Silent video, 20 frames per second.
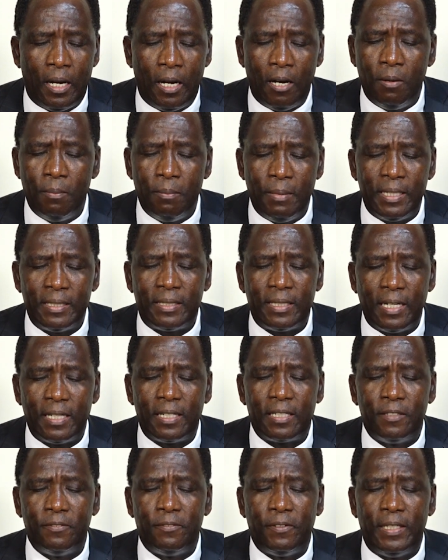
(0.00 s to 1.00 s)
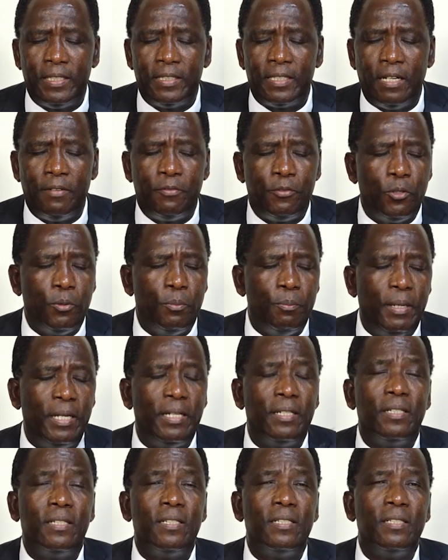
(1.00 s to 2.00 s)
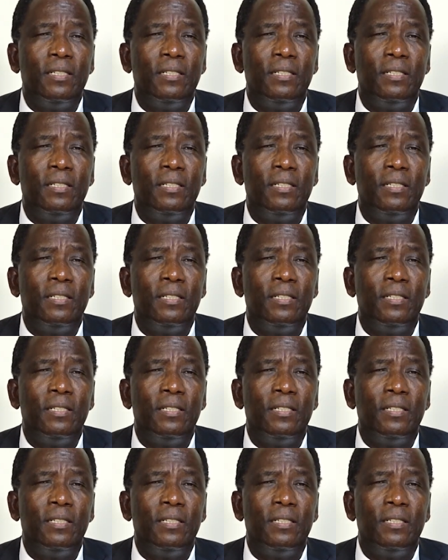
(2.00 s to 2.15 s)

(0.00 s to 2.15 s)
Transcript: How much sacrifice have you made